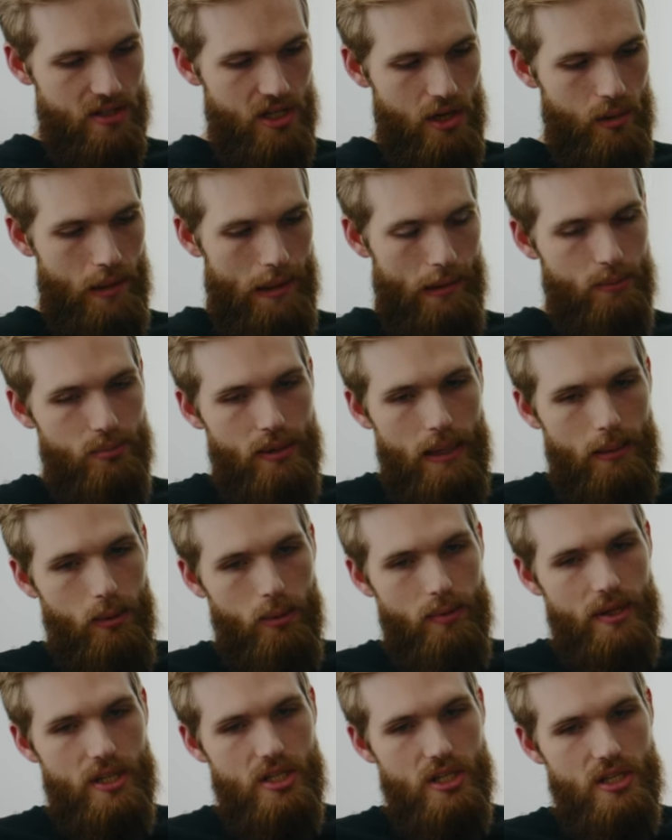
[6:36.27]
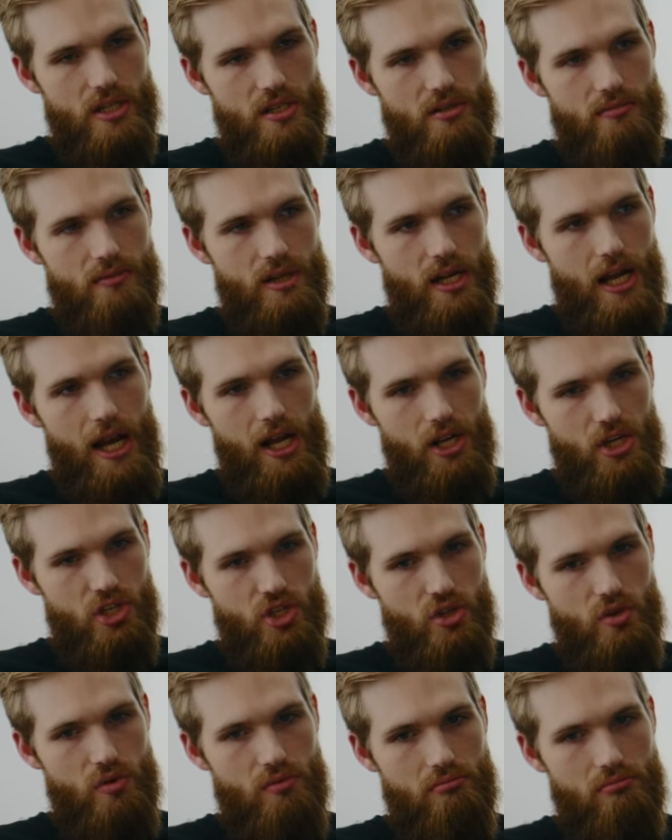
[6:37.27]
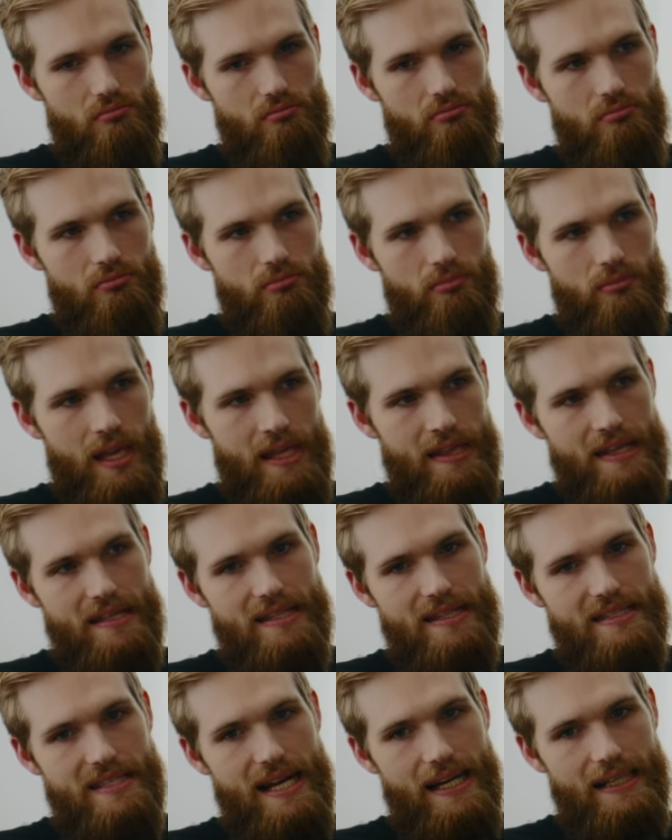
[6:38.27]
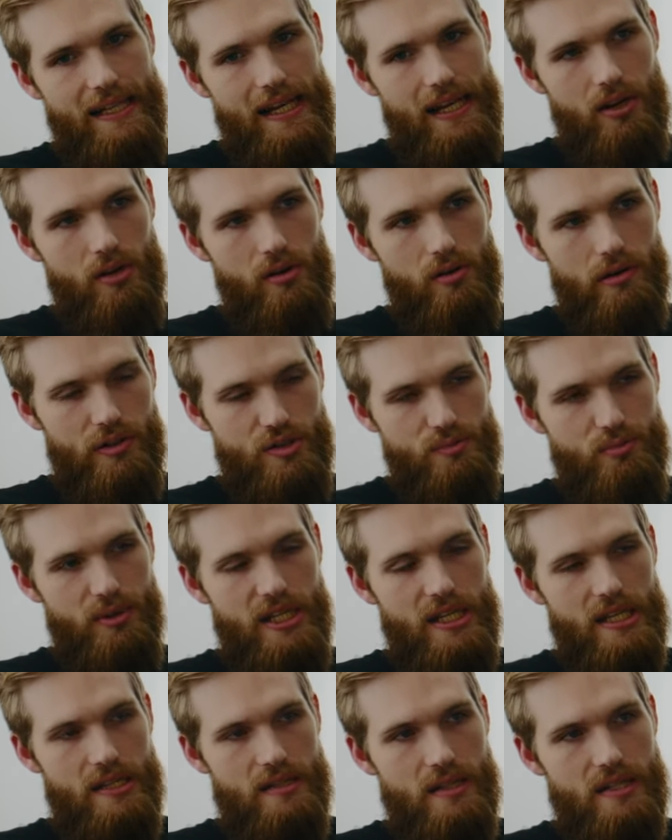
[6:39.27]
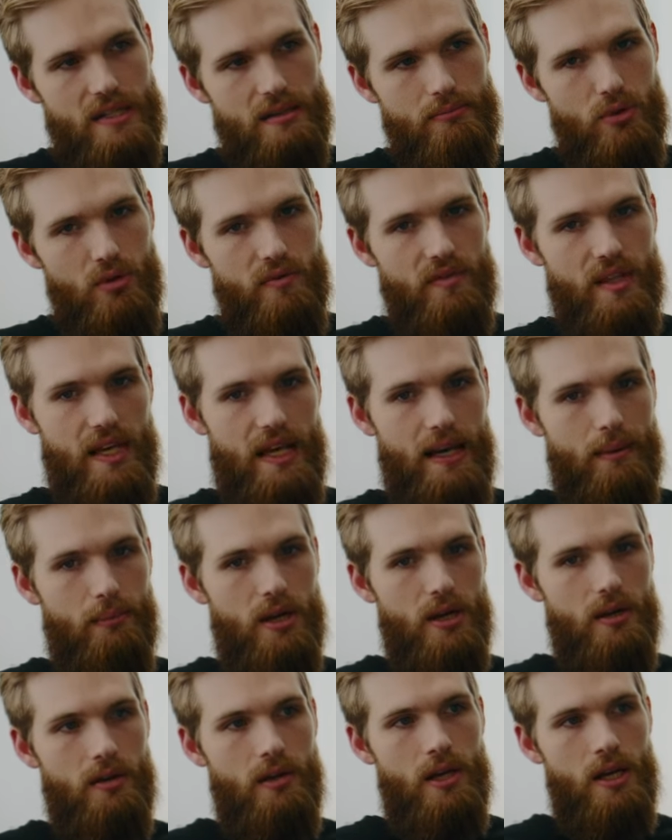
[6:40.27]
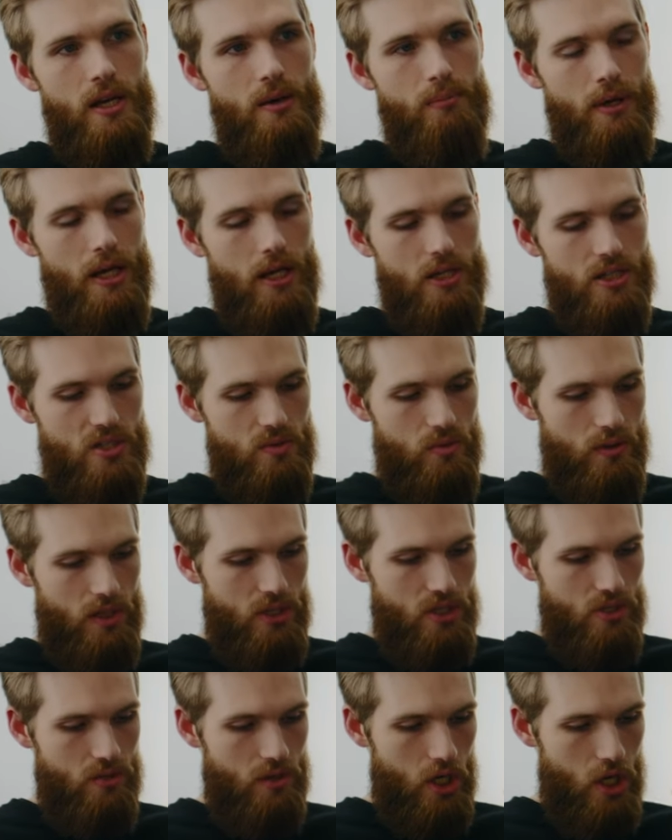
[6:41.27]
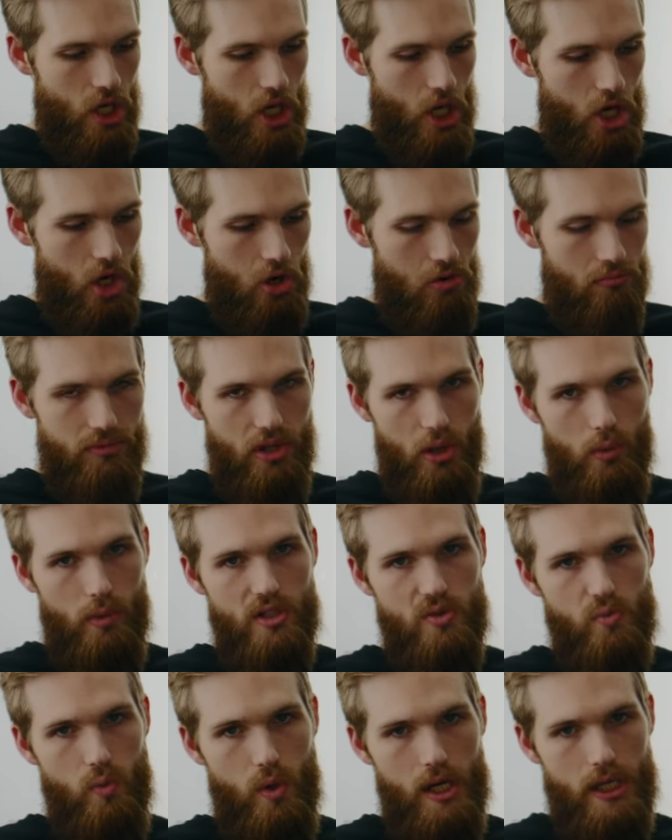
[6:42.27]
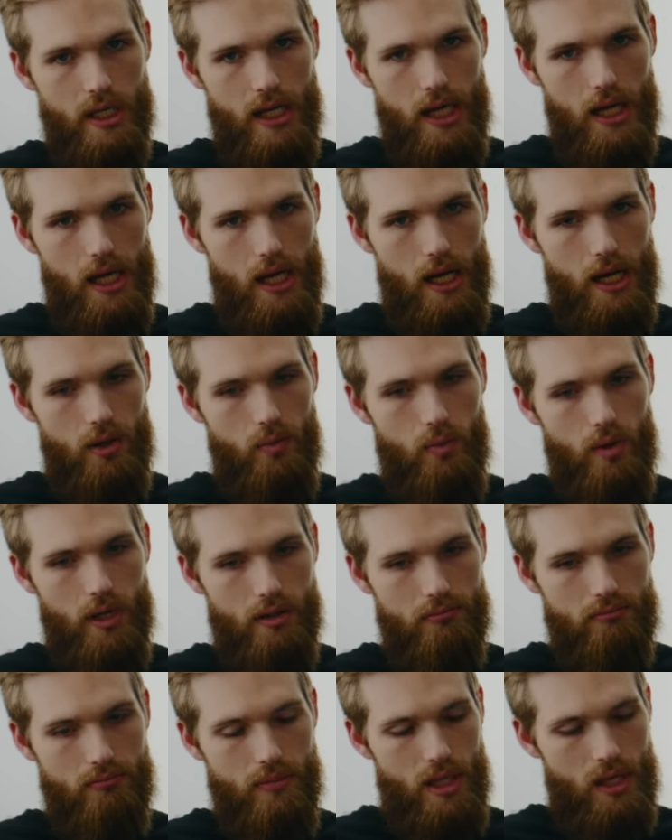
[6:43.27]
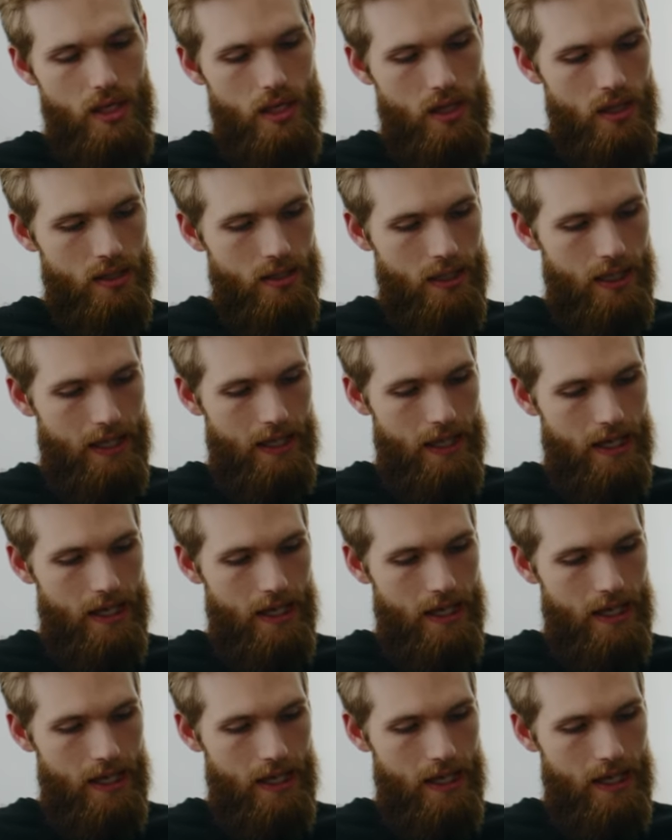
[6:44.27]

so I would probably just not shoot in this exact angle. It was pretty easy to move the camera, but I just wanted you to know there was one kind of odd one that I